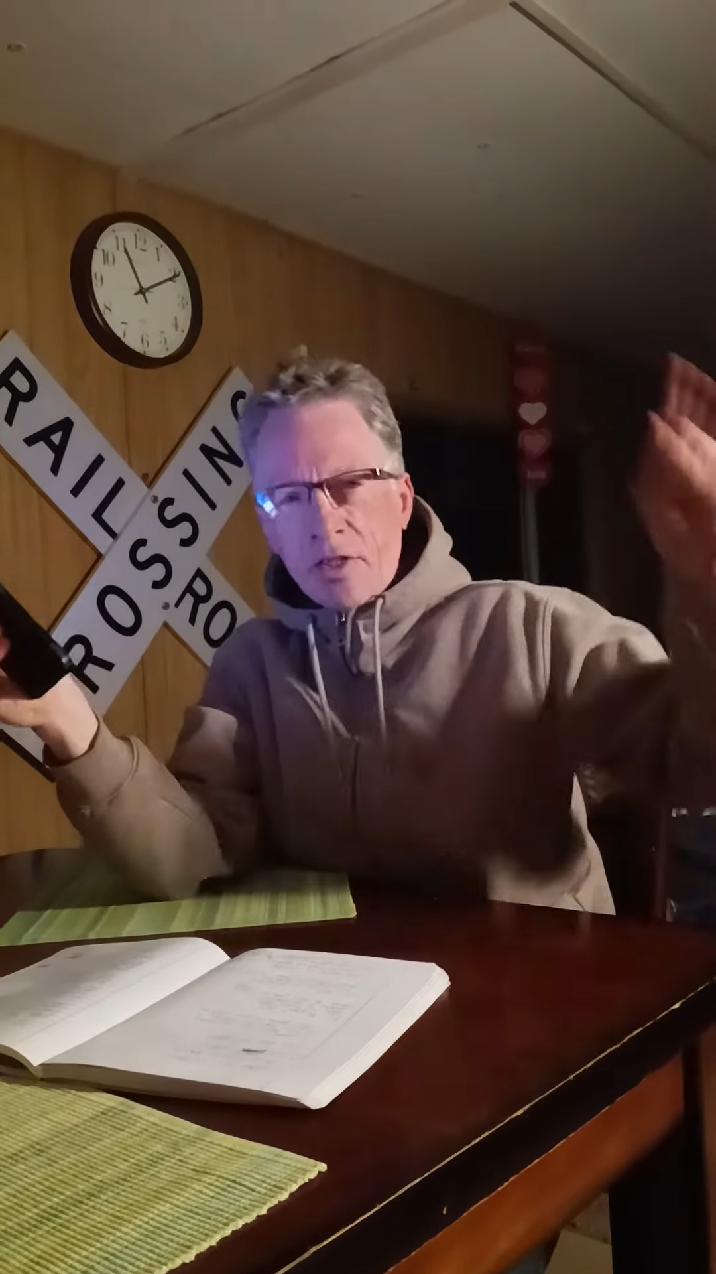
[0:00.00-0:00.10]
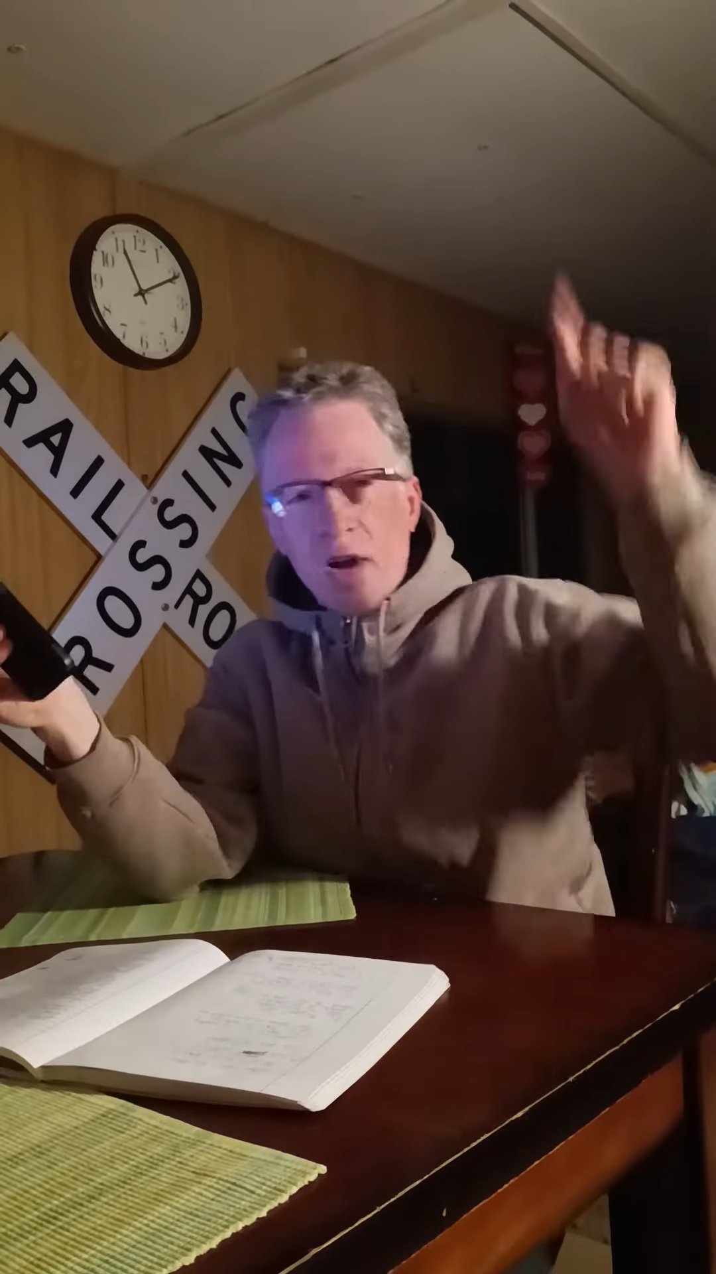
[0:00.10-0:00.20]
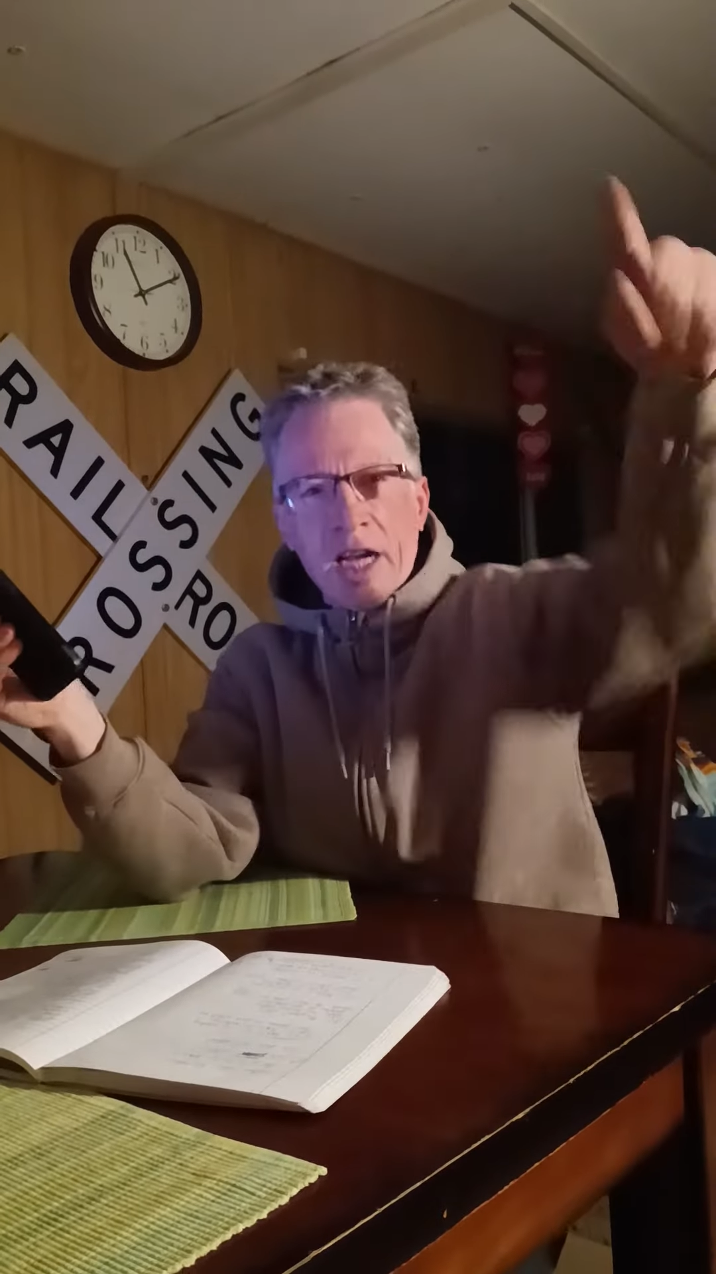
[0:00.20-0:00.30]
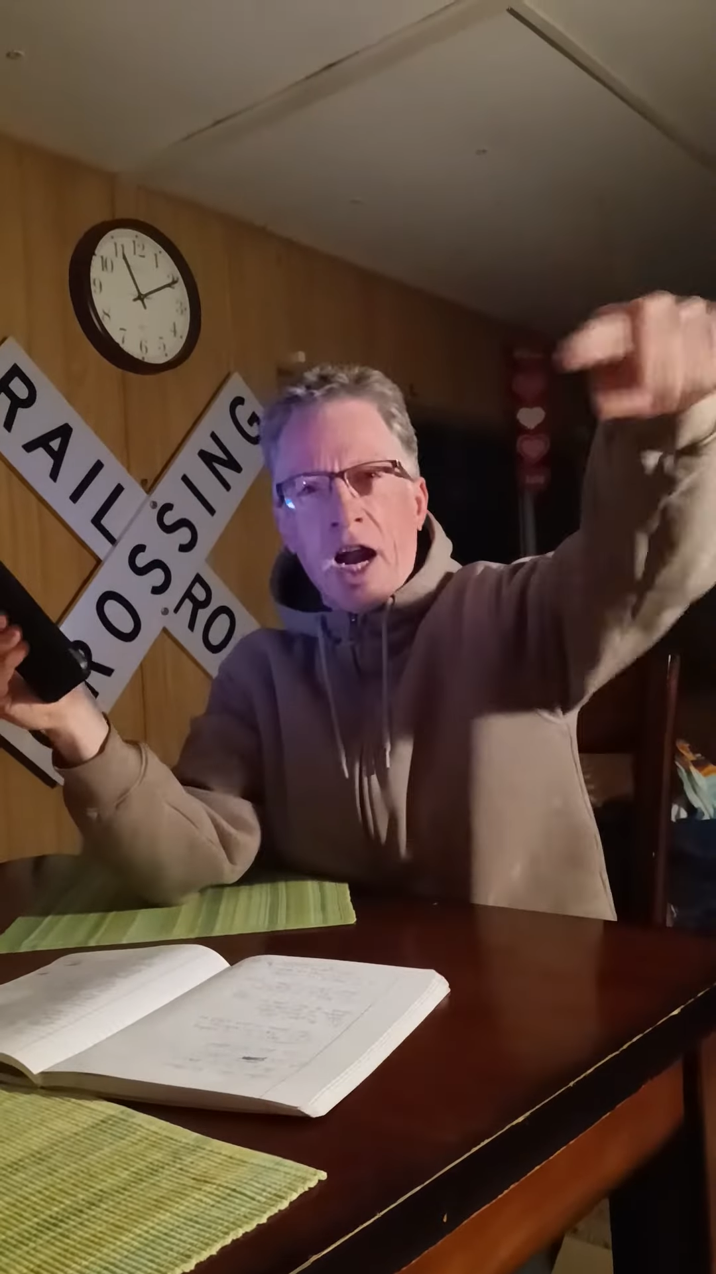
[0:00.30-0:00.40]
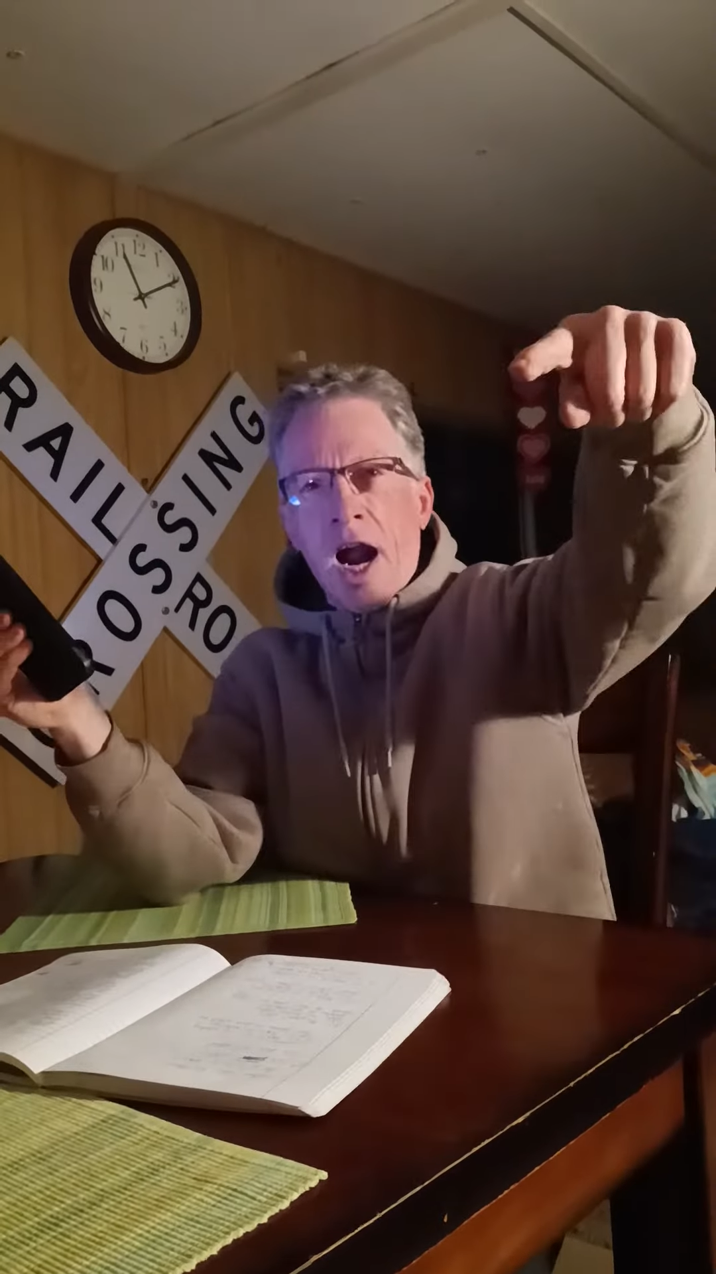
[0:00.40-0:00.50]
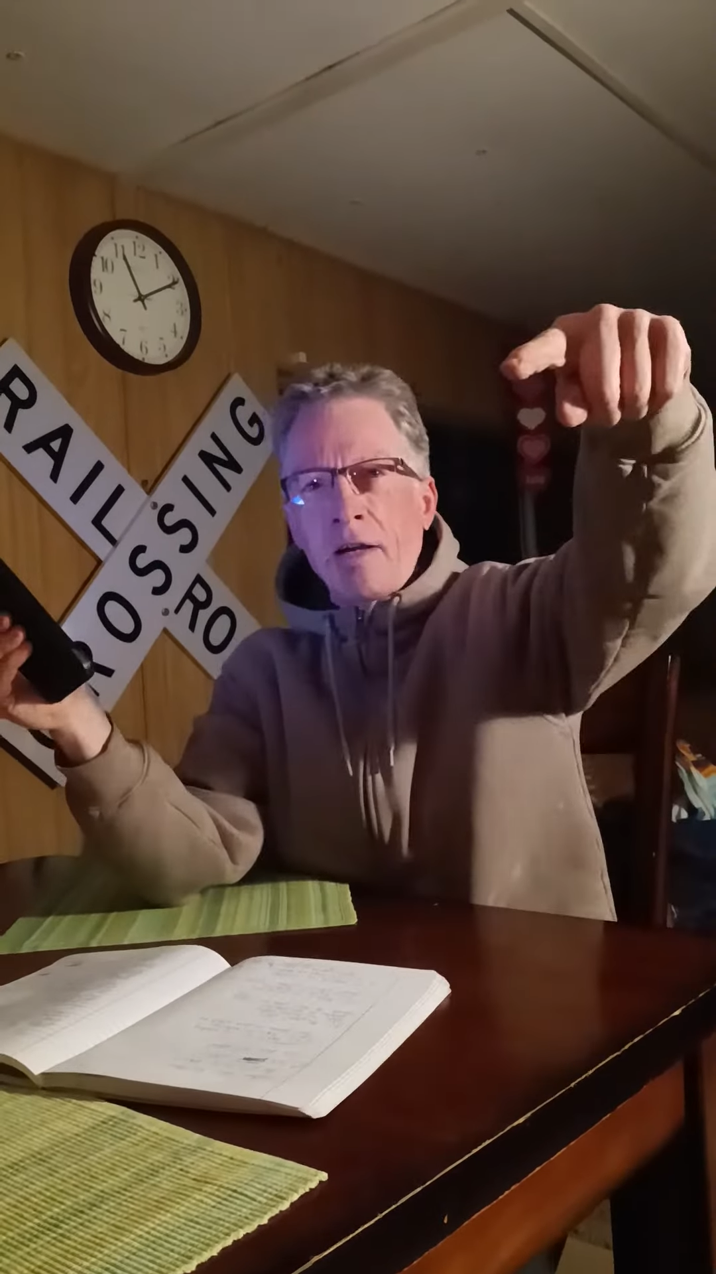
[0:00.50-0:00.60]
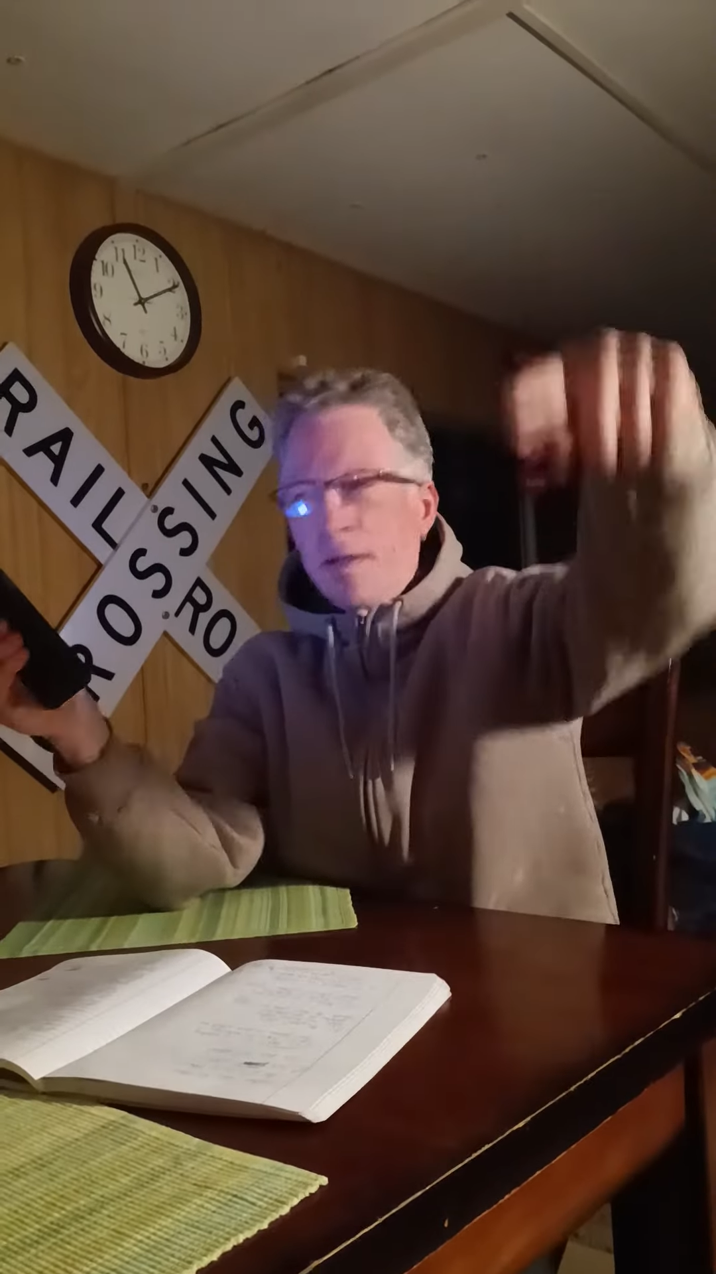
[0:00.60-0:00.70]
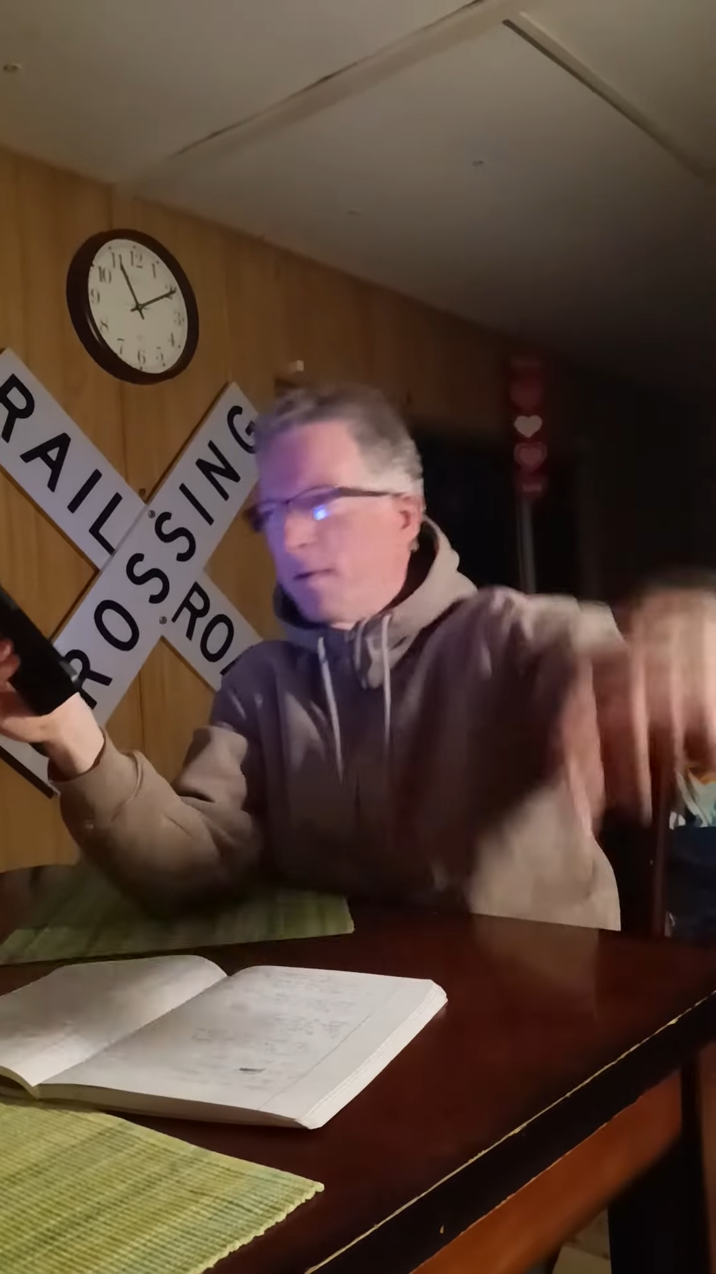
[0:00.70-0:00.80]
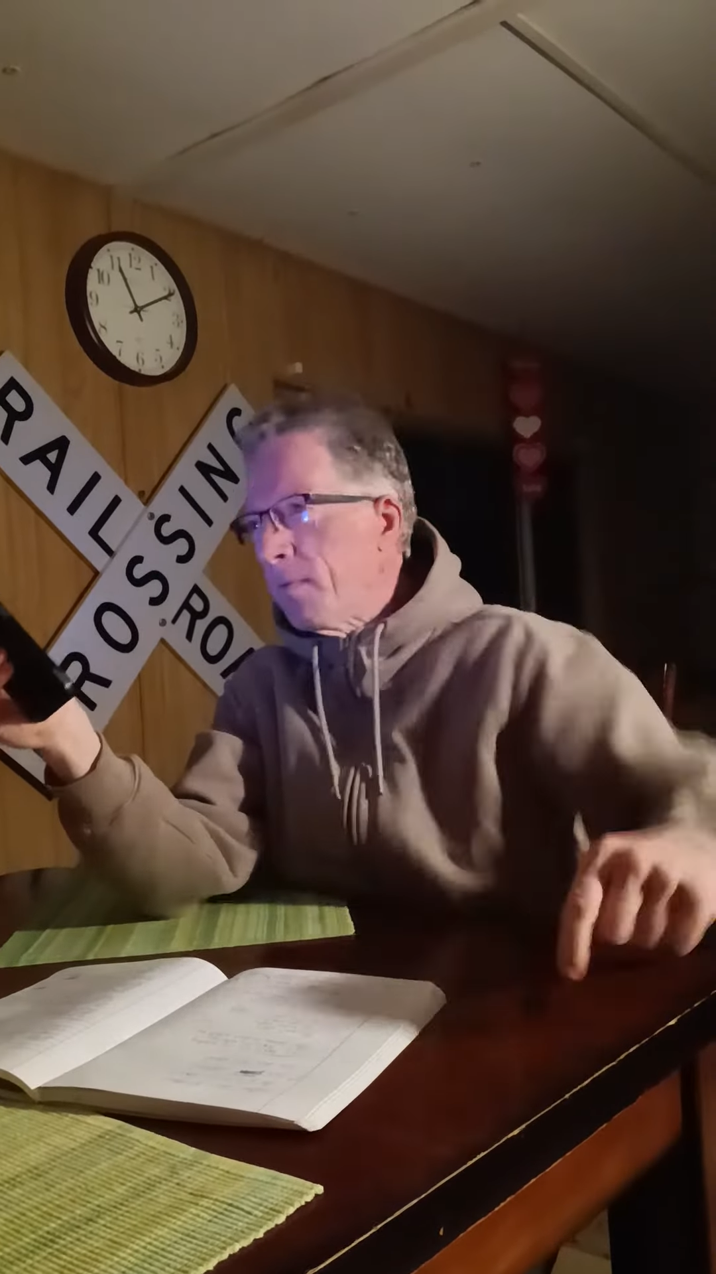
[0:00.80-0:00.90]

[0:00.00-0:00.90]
trucker!